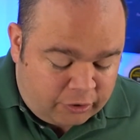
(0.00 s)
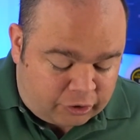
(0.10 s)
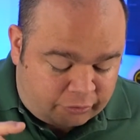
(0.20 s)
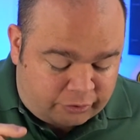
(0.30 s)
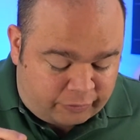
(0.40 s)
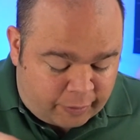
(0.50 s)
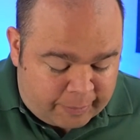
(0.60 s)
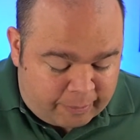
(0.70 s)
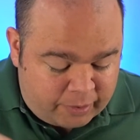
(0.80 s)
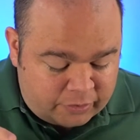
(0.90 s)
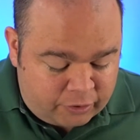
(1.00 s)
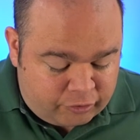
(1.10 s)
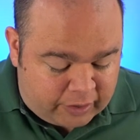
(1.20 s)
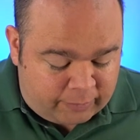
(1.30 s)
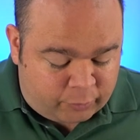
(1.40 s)
Joseph remembered the
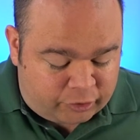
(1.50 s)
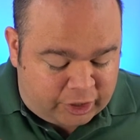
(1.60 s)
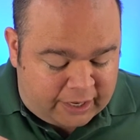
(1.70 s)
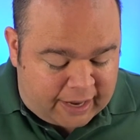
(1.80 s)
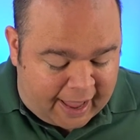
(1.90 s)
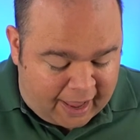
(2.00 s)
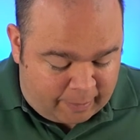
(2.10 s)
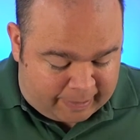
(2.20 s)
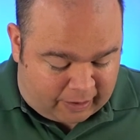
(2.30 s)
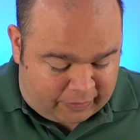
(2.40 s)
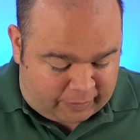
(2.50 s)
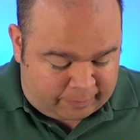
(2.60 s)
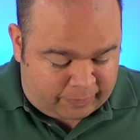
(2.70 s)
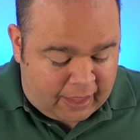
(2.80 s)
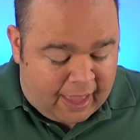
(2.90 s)
dreams which he had had about
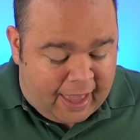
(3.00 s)
them,